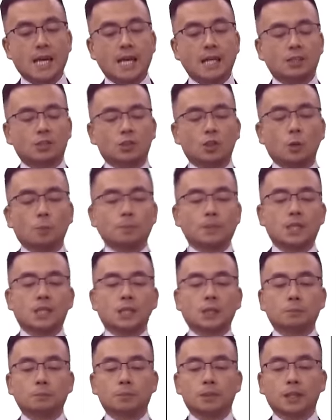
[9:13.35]
it's called
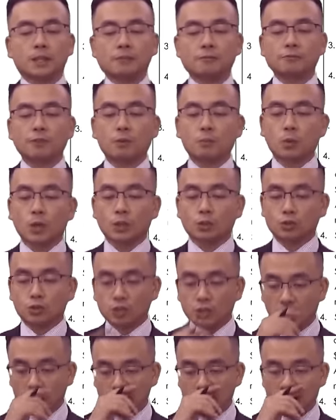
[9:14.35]
PComplay, from
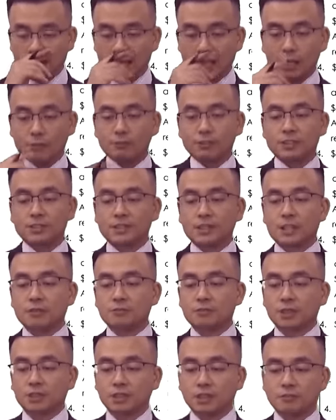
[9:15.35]
which it
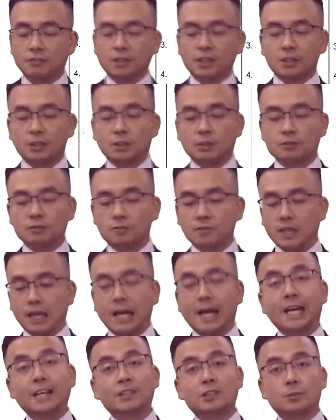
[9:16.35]
received a dividend of
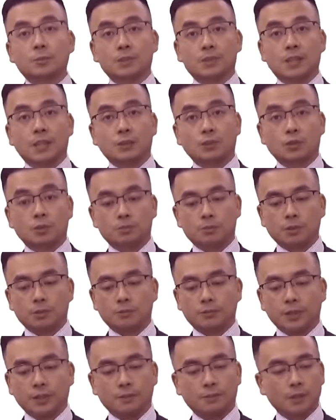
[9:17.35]
80% on
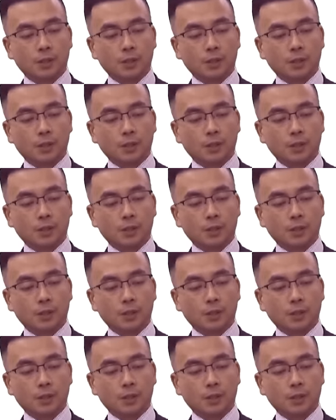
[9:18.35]
profit.